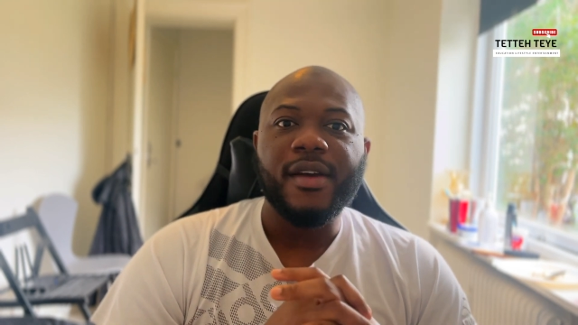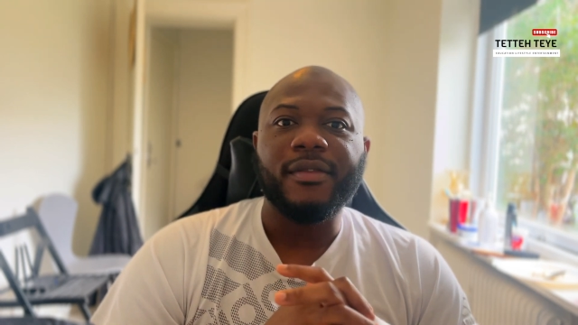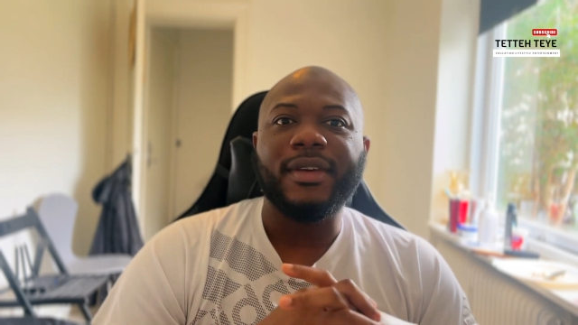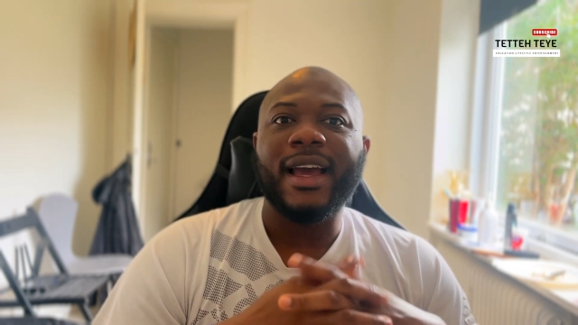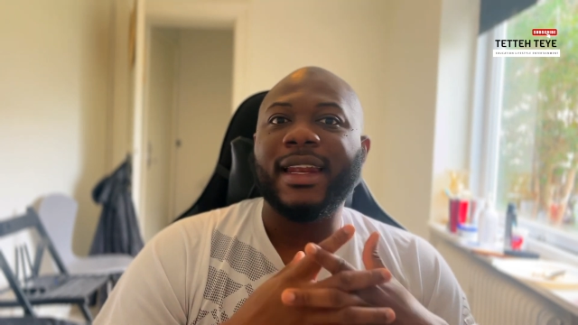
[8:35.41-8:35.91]

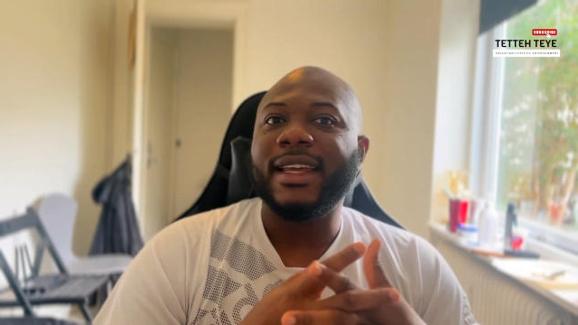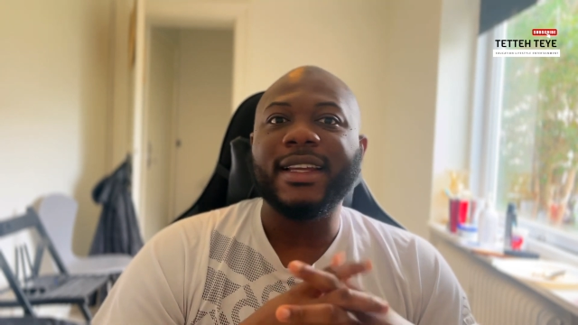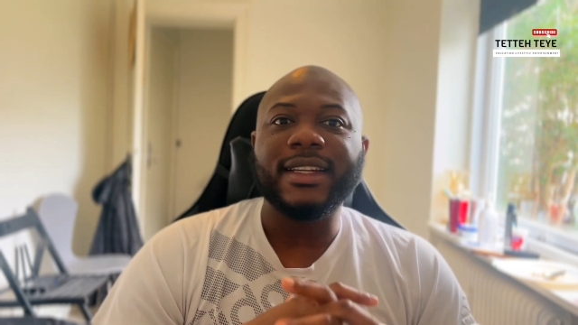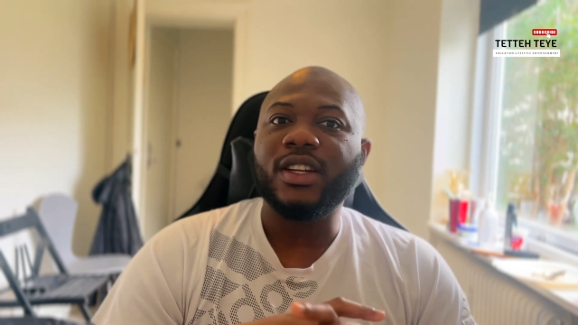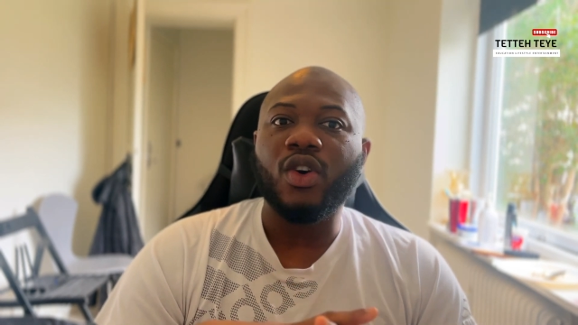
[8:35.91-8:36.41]
via
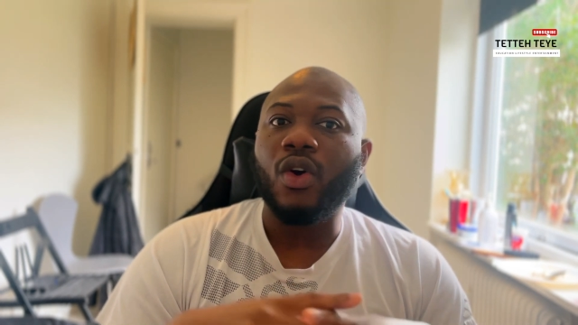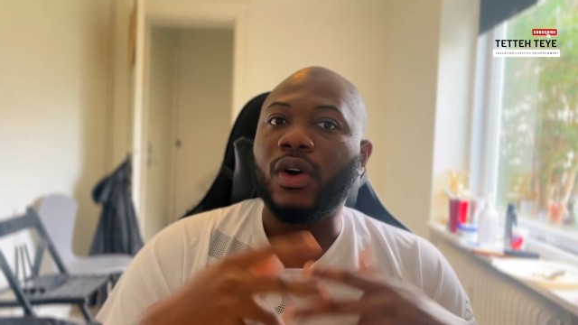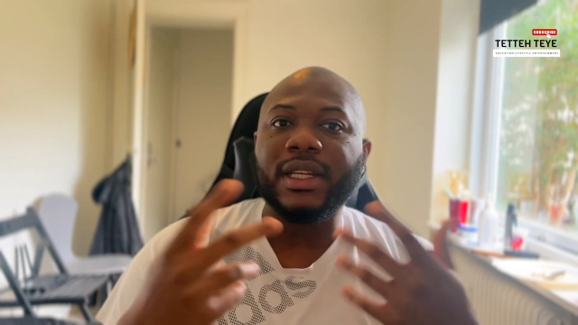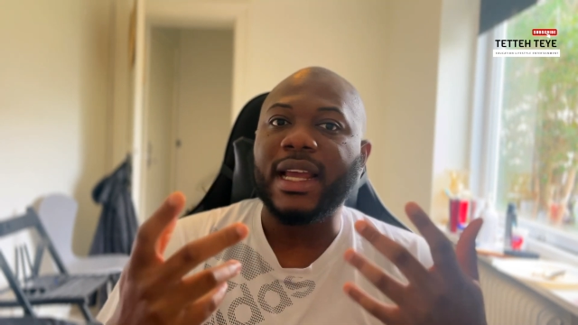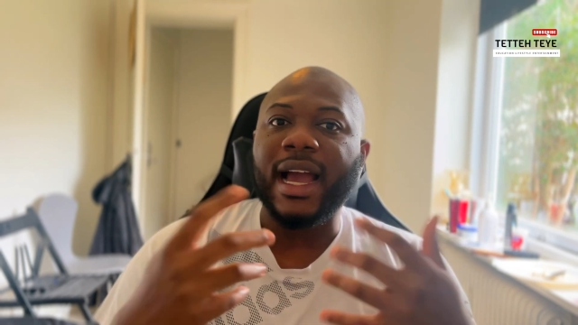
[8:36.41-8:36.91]
LinkedIn or
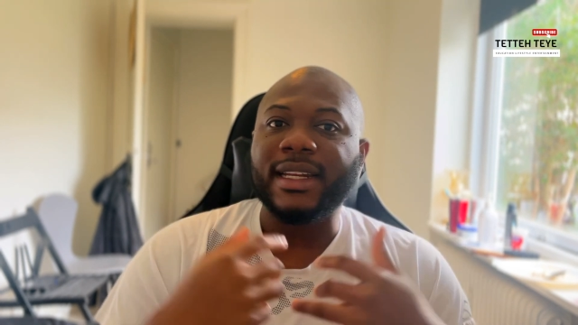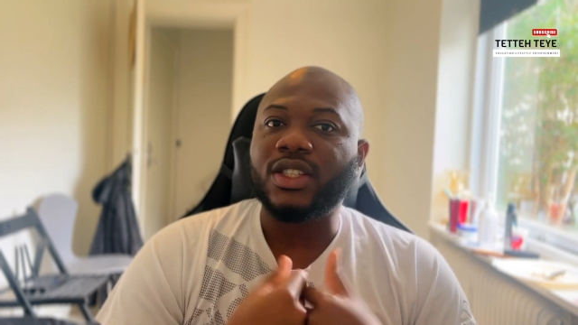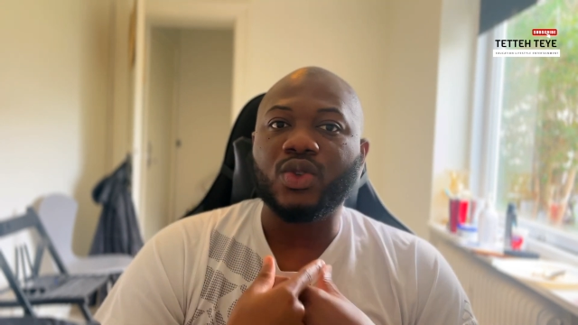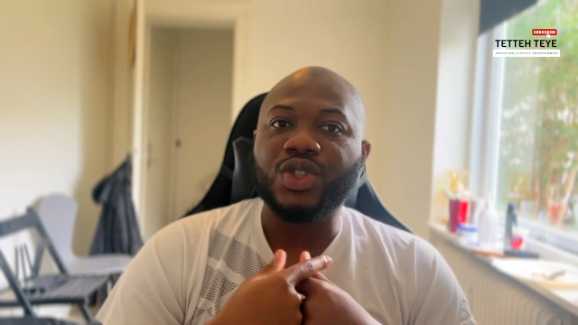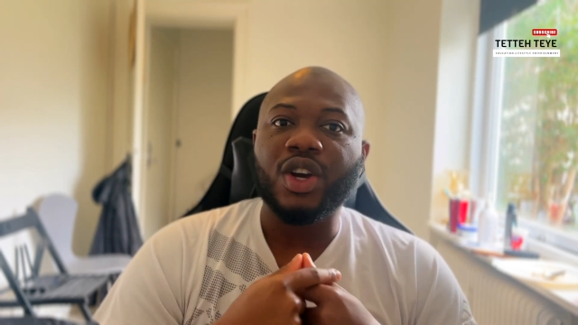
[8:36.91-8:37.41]
the other
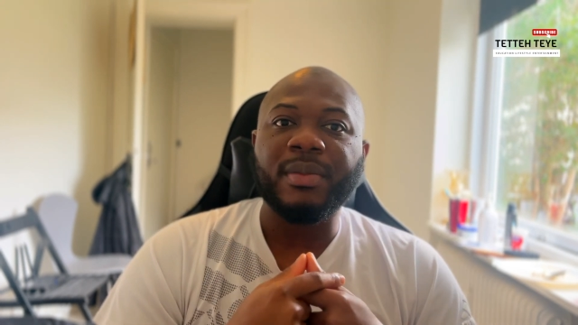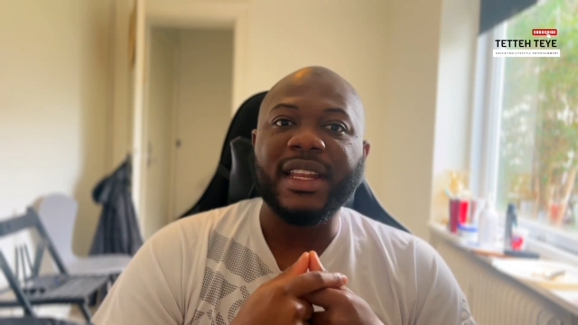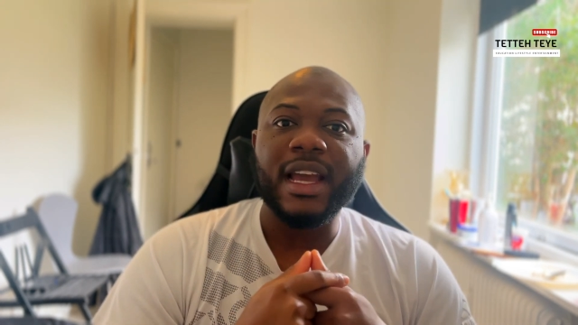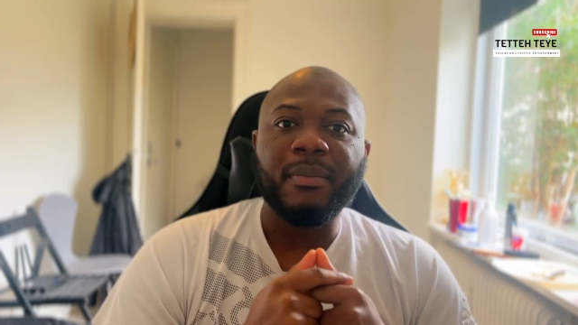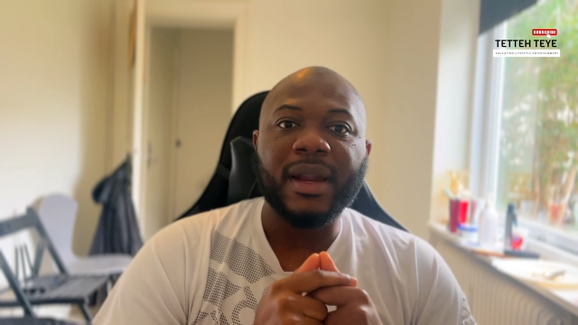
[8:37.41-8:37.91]
social
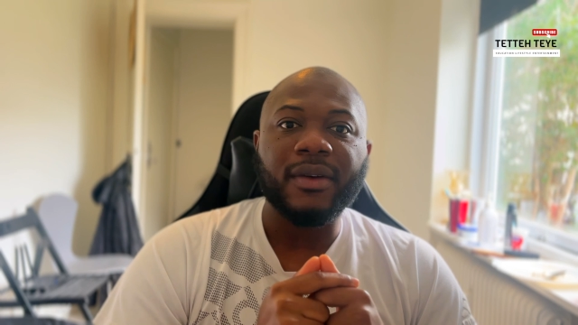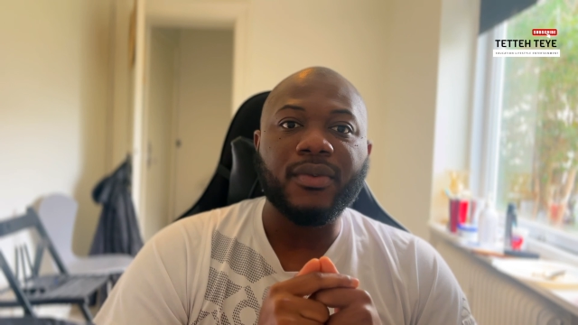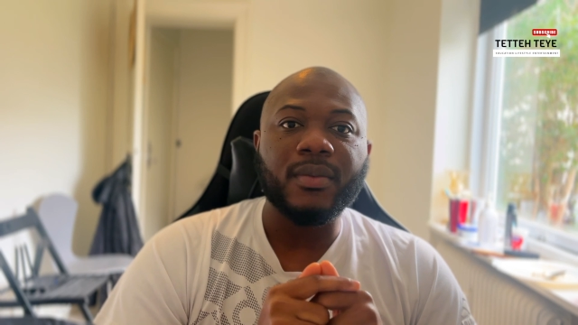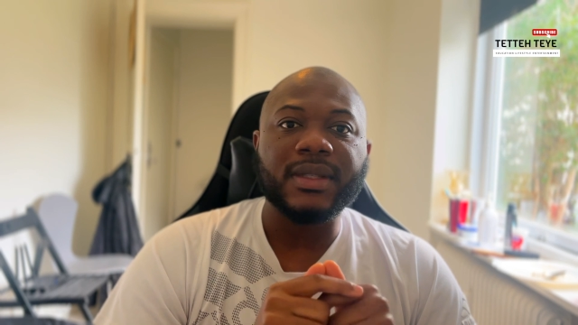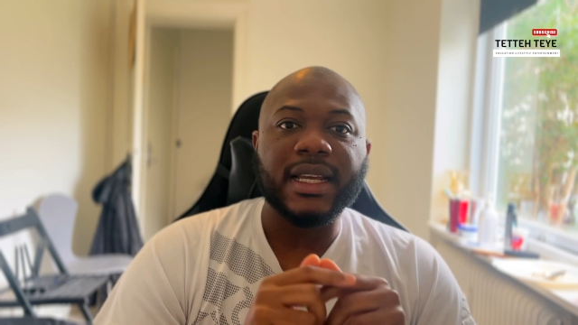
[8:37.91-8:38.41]
media
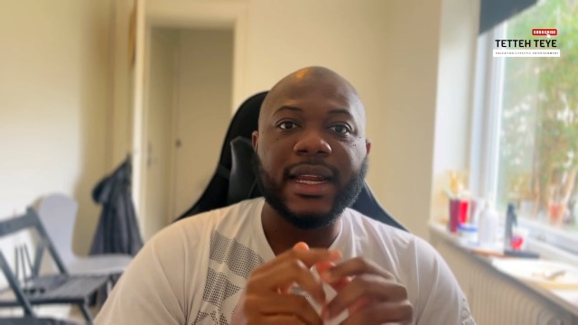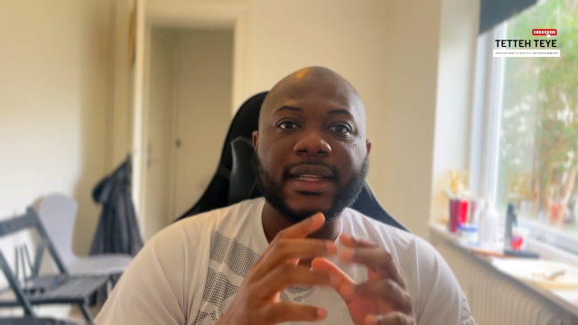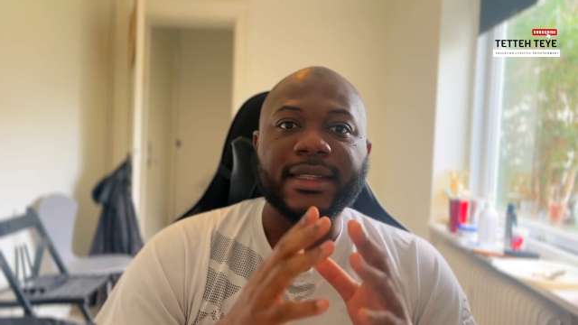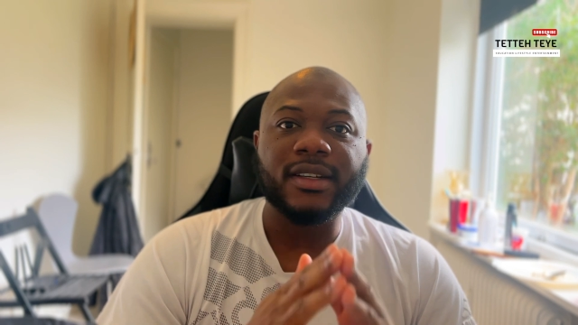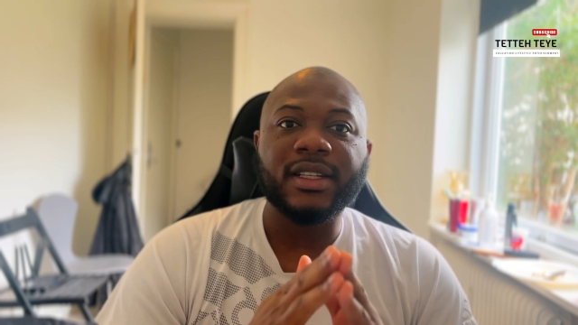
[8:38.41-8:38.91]
platforms, and
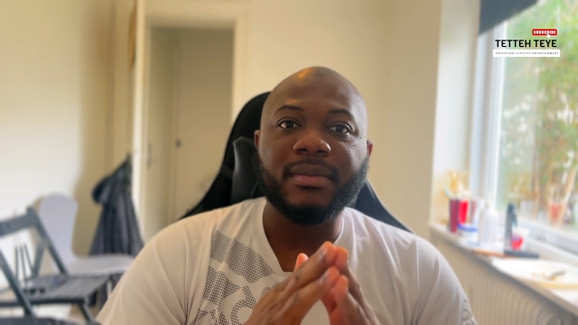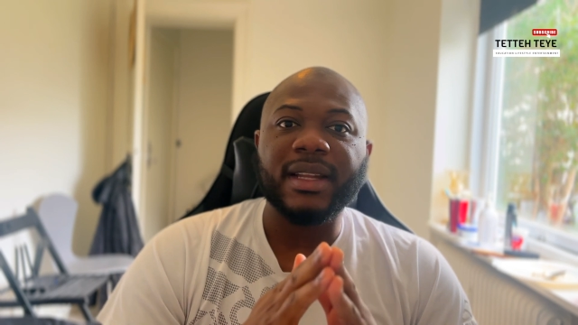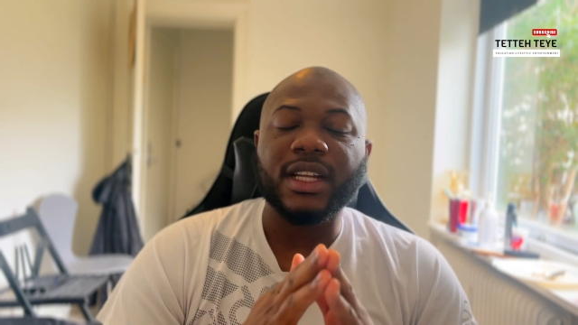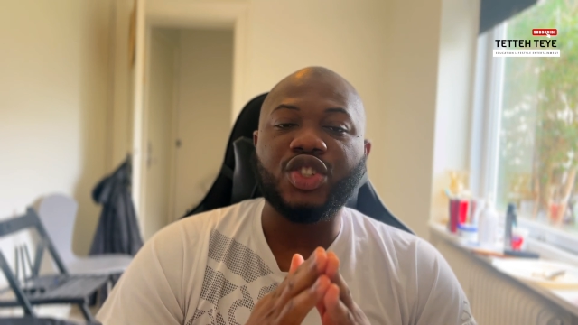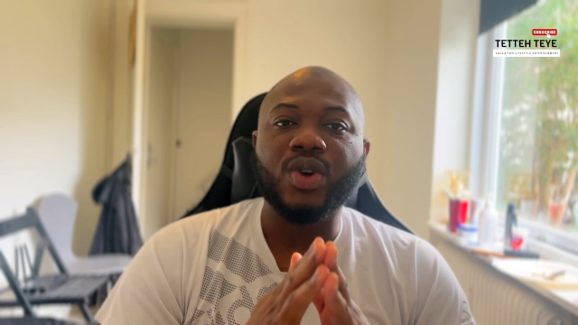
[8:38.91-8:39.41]
then tell them
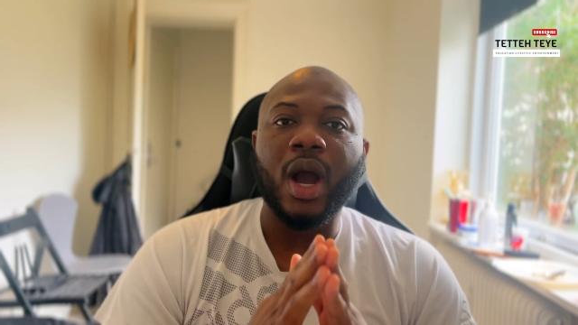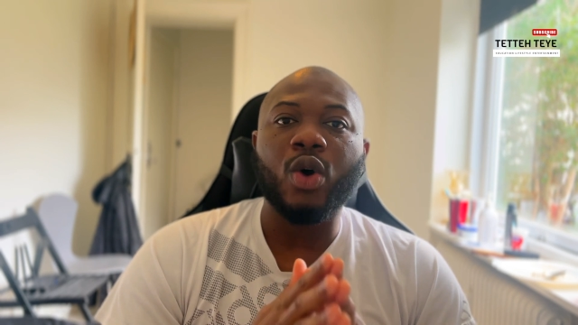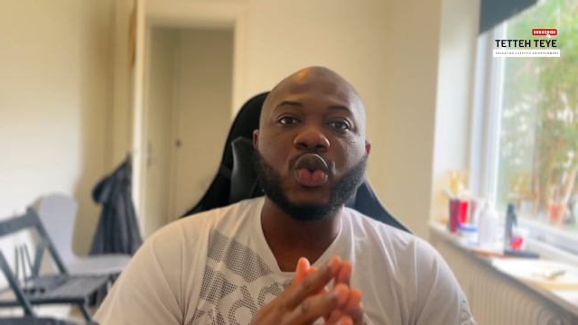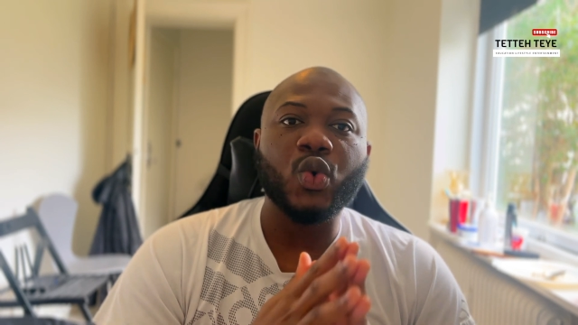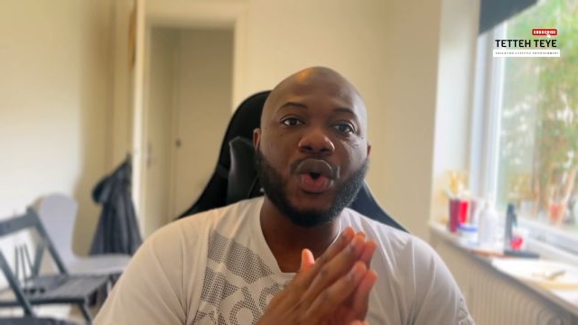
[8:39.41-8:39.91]
that you are
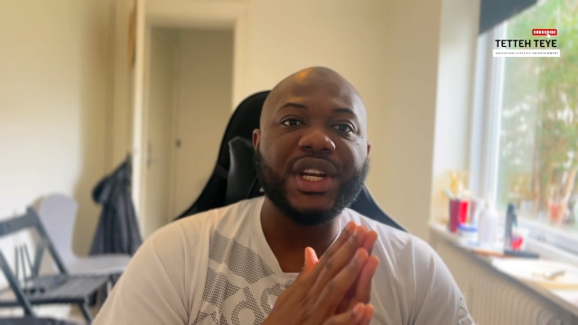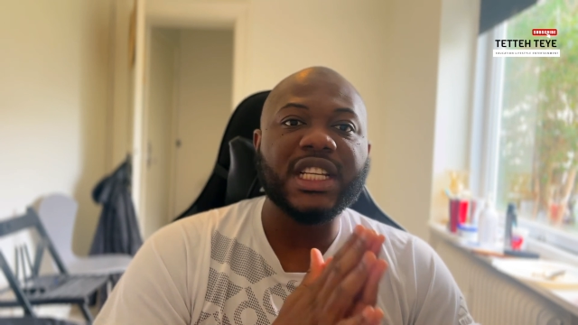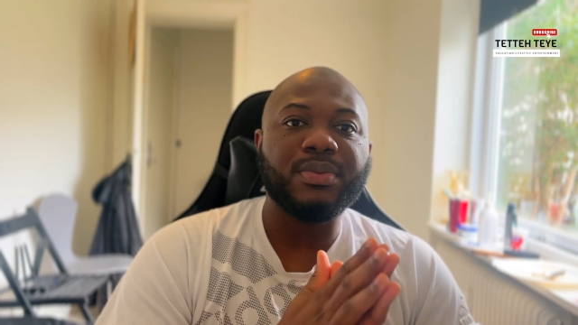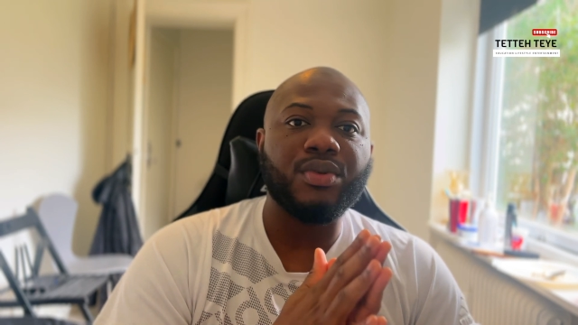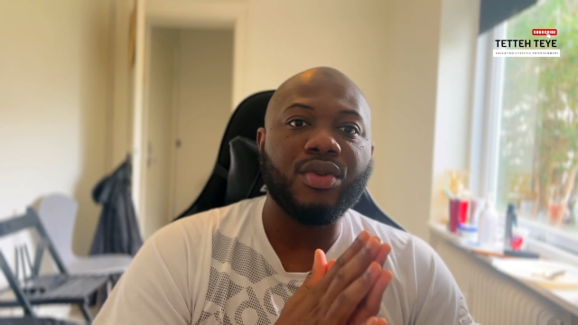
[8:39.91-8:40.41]
also on this
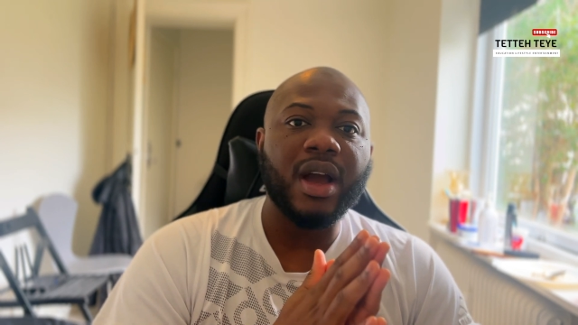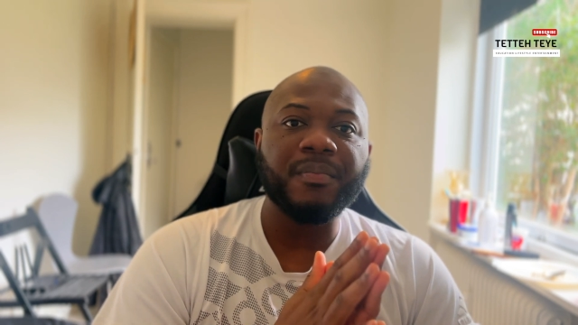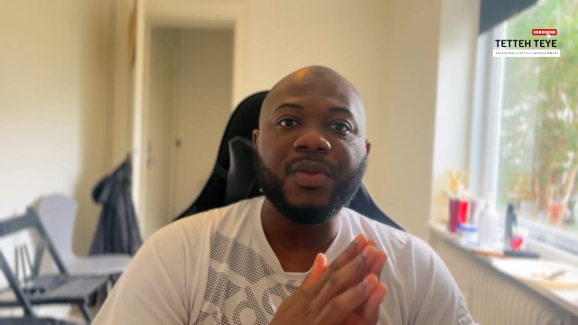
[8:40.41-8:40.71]
program.